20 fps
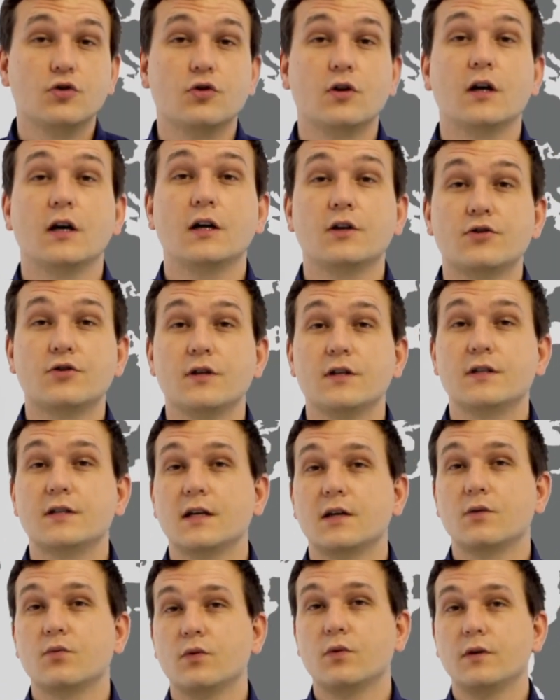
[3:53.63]
countries
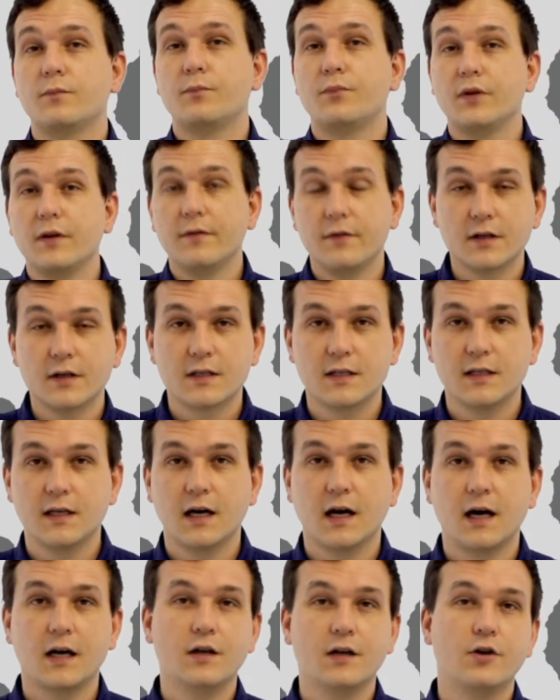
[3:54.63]
that were previously
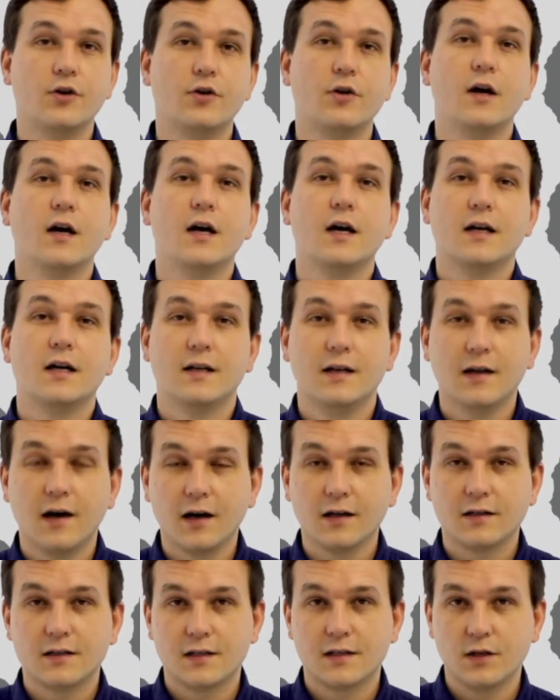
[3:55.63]
under
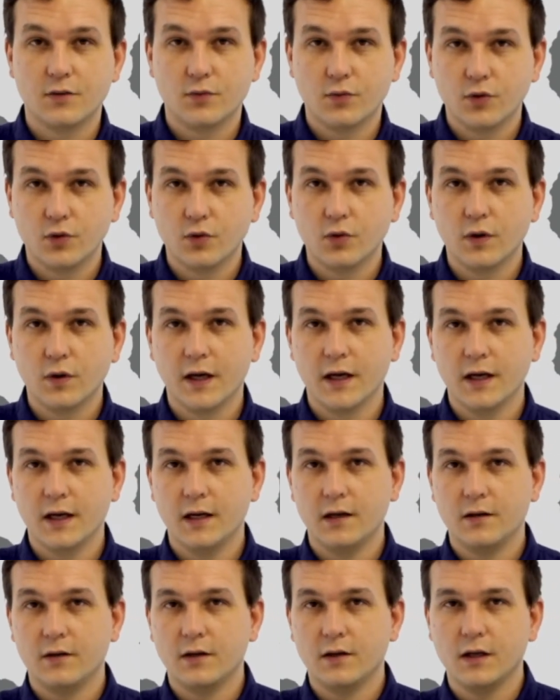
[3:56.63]
Nazi rule
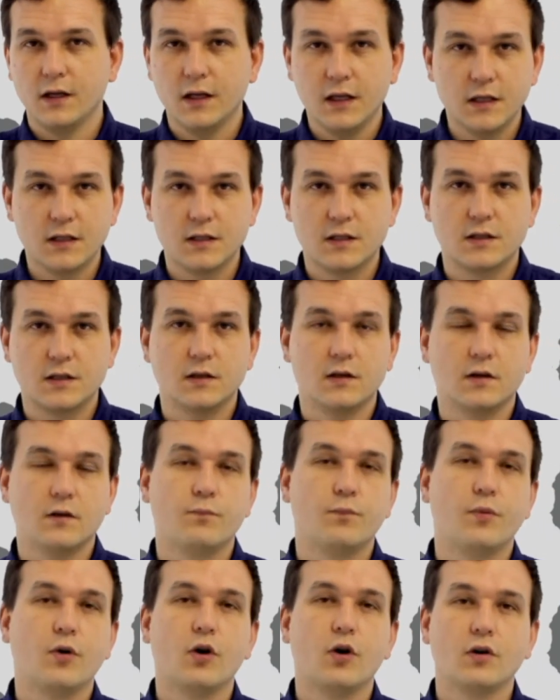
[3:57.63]
in the eastern
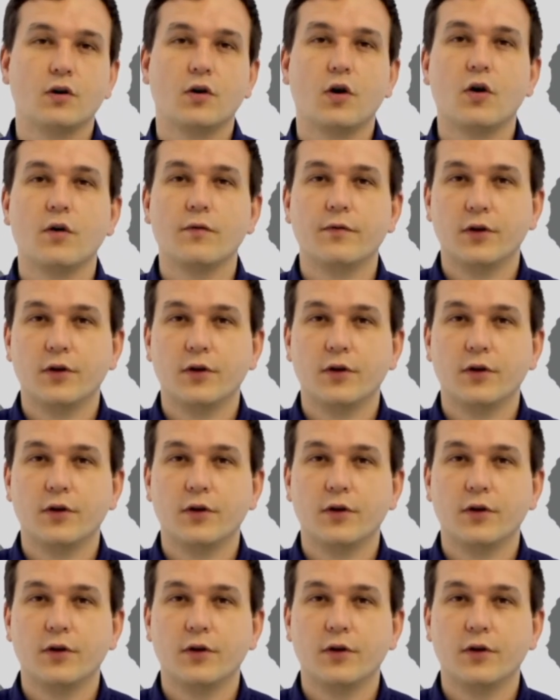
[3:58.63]
part of